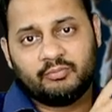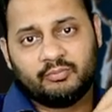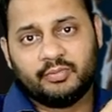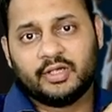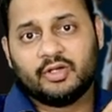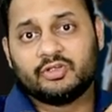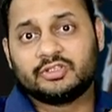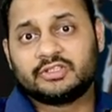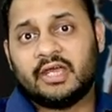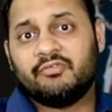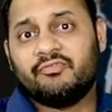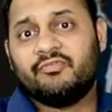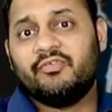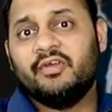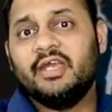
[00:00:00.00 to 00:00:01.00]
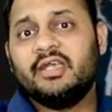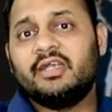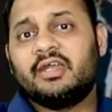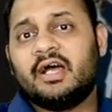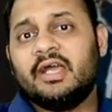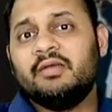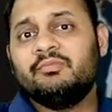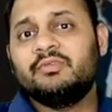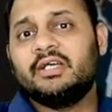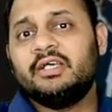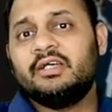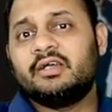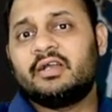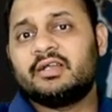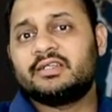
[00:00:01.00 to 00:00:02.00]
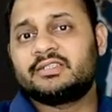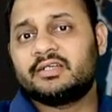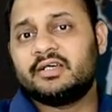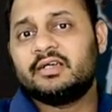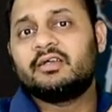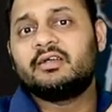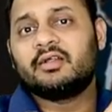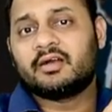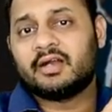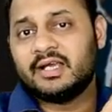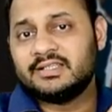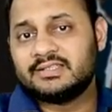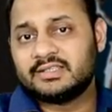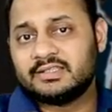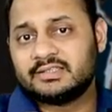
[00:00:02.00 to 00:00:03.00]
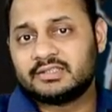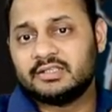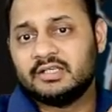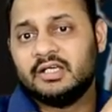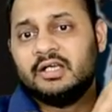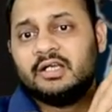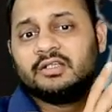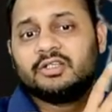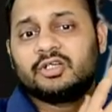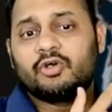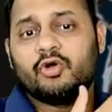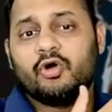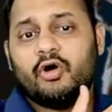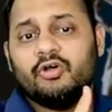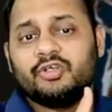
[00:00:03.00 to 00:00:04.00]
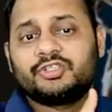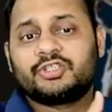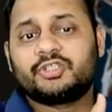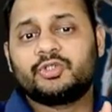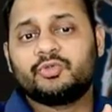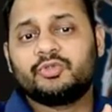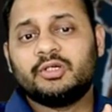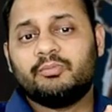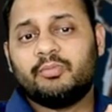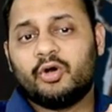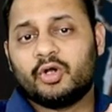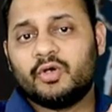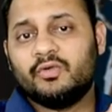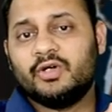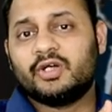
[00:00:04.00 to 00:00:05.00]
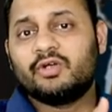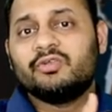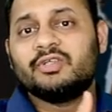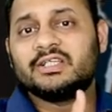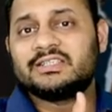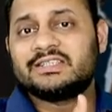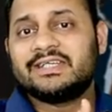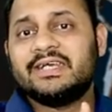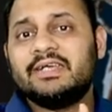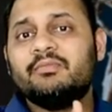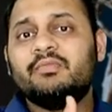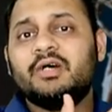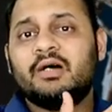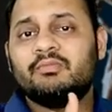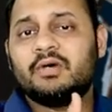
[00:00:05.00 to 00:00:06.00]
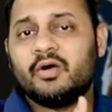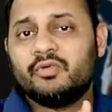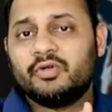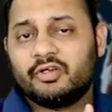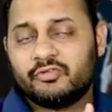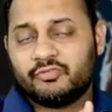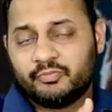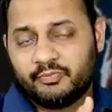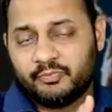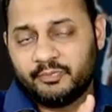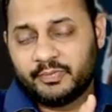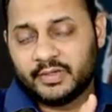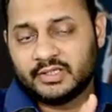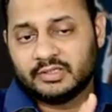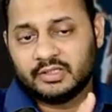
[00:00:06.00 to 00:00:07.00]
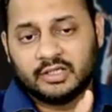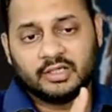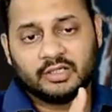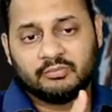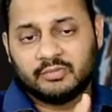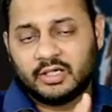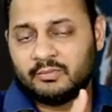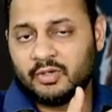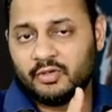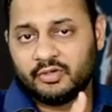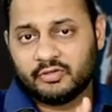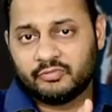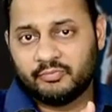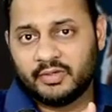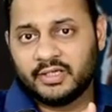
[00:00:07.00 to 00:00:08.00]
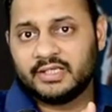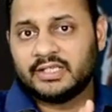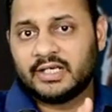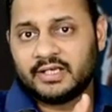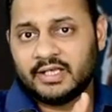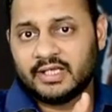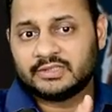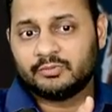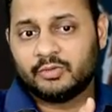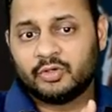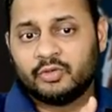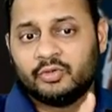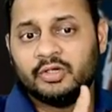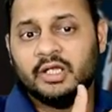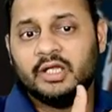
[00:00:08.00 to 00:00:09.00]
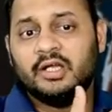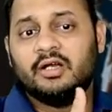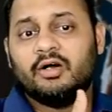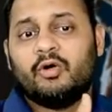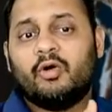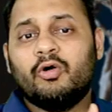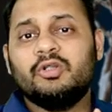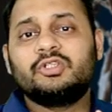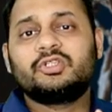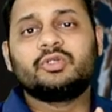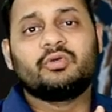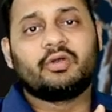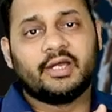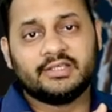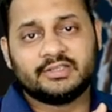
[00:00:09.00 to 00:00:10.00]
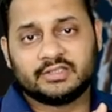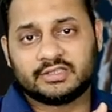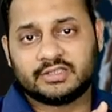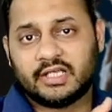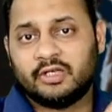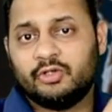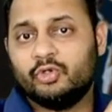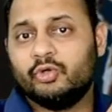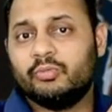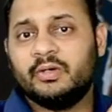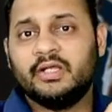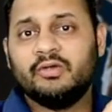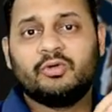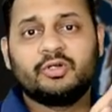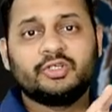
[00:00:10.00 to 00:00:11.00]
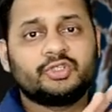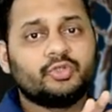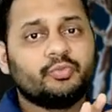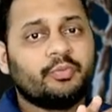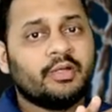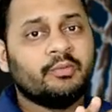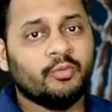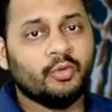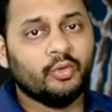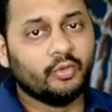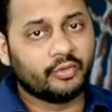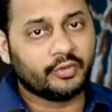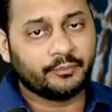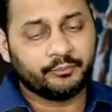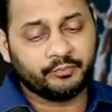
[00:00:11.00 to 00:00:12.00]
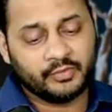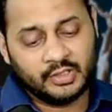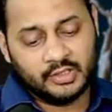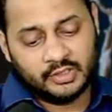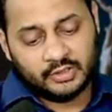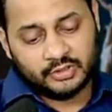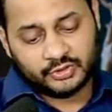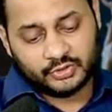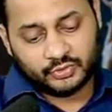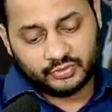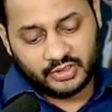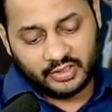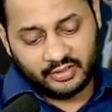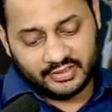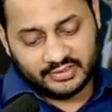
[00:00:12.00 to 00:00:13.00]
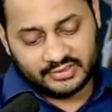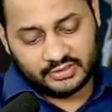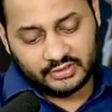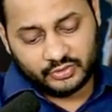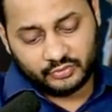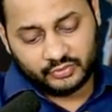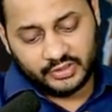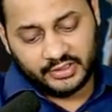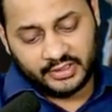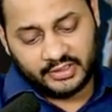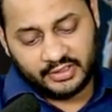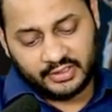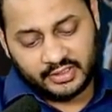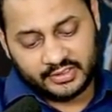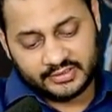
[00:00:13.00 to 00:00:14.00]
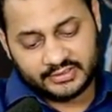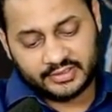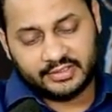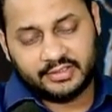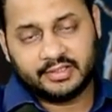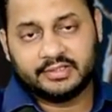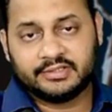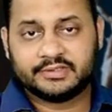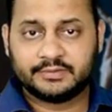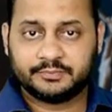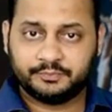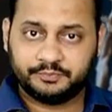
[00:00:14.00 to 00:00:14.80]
because every time the interest rate rises, the cost to the borrower on the same amount of money that he has borrowed also rises, and nobody wants to pay more. So the risk to the interest rate is